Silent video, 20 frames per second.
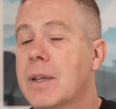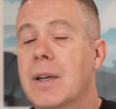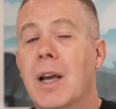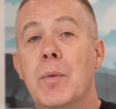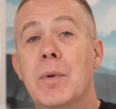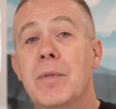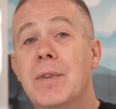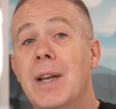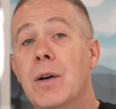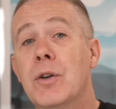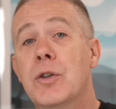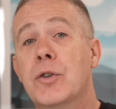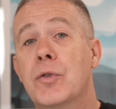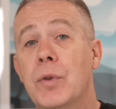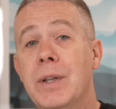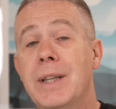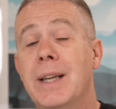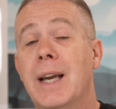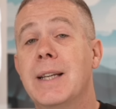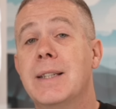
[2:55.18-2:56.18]
And we've now
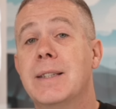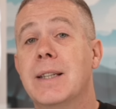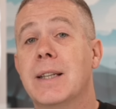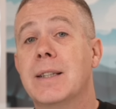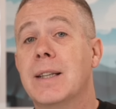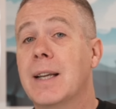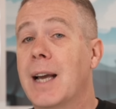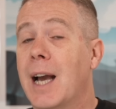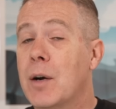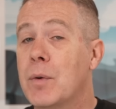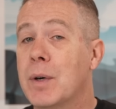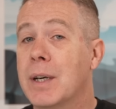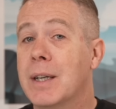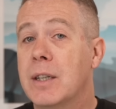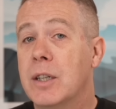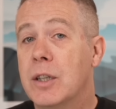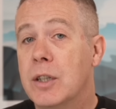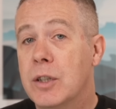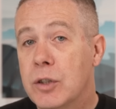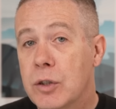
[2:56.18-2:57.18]
created
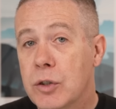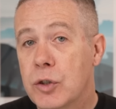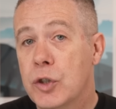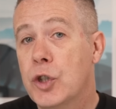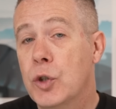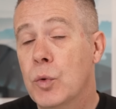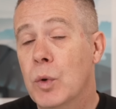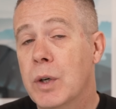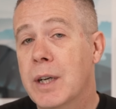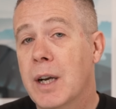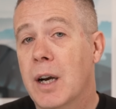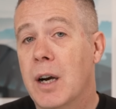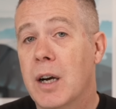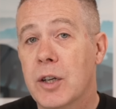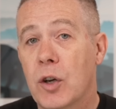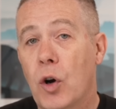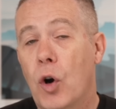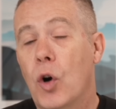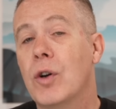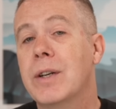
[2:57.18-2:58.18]
our
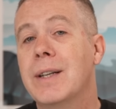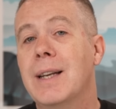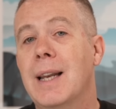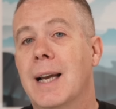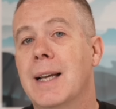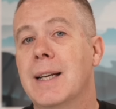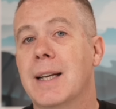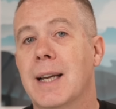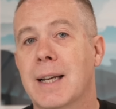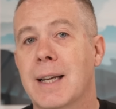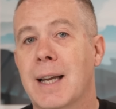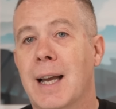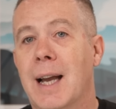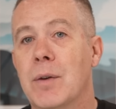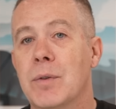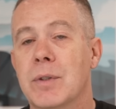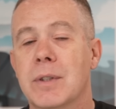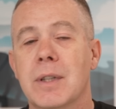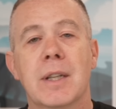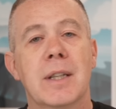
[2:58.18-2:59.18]
SureCart online
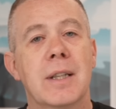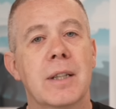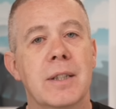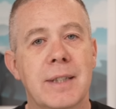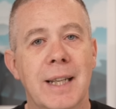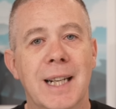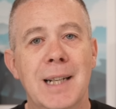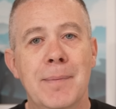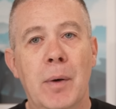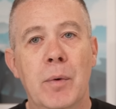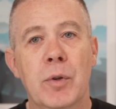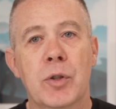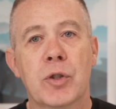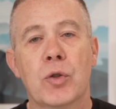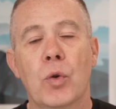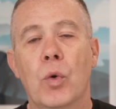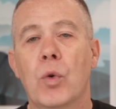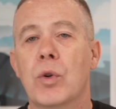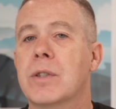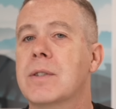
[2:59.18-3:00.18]
account, set up our
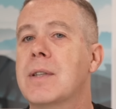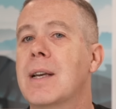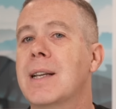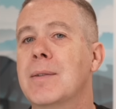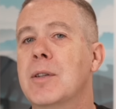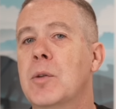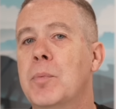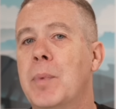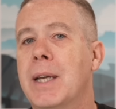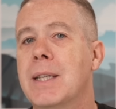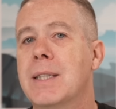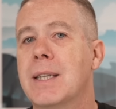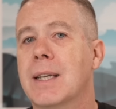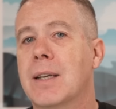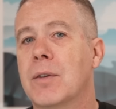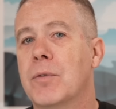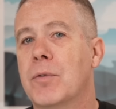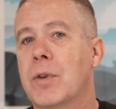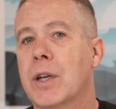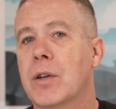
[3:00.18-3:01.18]
store, set up the
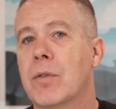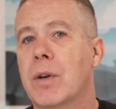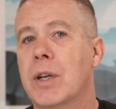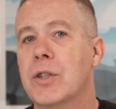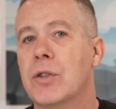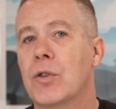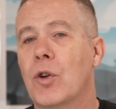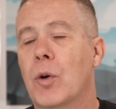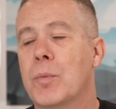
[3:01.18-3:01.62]
basic configuration